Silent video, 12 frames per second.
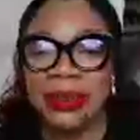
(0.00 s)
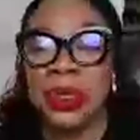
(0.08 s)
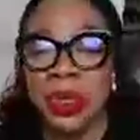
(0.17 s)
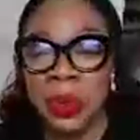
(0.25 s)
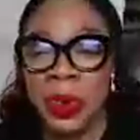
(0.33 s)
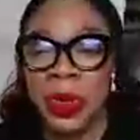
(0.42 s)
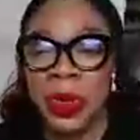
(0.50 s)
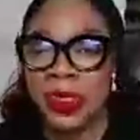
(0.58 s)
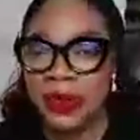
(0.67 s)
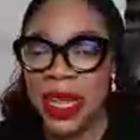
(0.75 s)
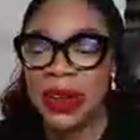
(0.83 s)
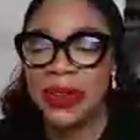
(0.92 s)
Support
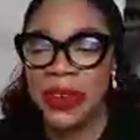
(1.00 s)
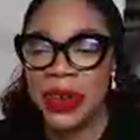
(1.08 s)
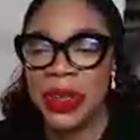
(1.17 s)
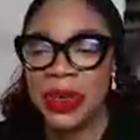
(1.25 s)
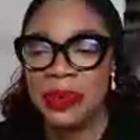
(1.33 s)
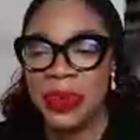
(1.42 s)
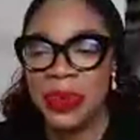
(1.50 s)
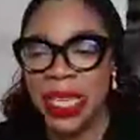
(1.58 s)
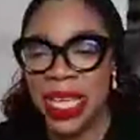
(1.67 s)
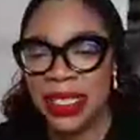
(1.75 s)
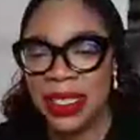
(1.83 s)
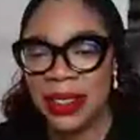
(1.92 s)
is very, very
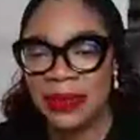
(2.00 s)
important.